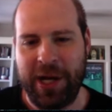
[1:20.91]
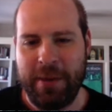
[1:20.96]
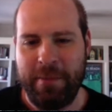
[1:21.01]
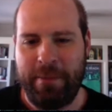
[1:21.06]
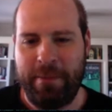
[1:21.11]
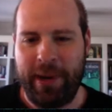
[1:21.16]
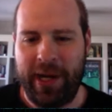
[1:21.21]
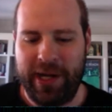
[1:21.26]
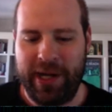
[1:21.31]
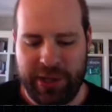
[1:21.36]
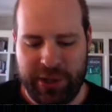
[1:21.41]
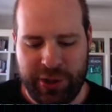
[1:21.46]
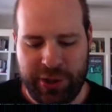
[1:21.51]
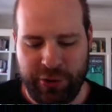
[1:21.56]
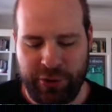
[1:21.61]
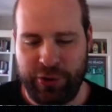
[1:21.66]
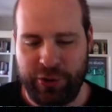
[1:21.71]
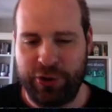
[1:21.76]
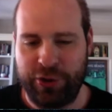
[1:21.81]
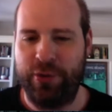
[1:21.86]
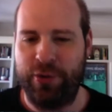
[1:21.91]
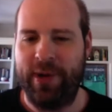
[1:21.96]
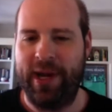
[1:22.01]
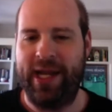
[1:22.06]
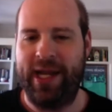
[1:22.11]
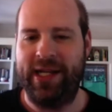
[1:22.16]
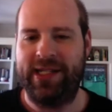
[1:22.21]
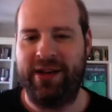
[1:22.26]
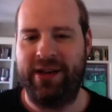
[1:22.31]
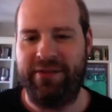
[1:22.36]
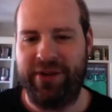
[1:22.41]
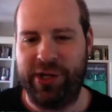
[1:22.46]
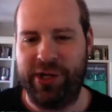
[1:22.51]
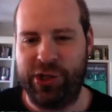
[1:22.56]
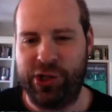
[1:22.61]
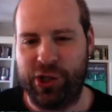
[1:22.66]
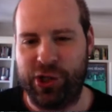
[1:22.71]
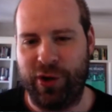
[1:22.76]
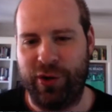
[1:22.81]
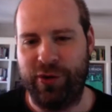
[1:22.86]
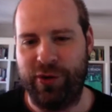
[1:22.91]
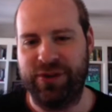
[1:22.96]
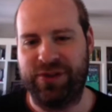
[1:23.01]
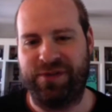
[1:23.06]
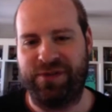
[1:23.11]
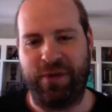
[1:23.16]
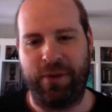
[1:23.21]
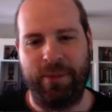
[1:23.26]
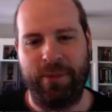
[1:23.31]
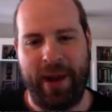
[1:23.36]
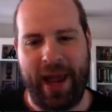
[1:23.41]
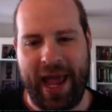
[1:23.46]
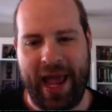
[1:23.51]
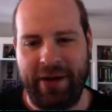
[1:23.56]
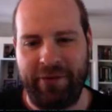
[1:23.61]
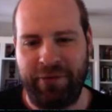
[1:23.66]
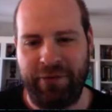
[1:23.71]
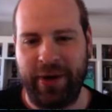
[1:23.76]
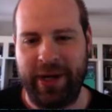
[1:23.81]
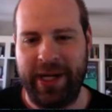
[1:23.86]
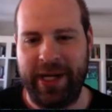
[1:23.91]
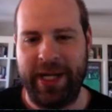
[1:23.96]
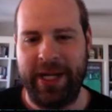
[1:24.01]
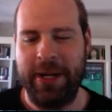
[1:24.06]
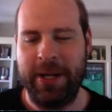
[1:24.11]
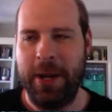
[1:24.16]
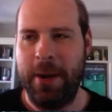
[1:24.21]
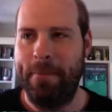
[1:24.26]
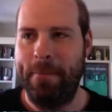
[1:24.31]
but your creativity shows from every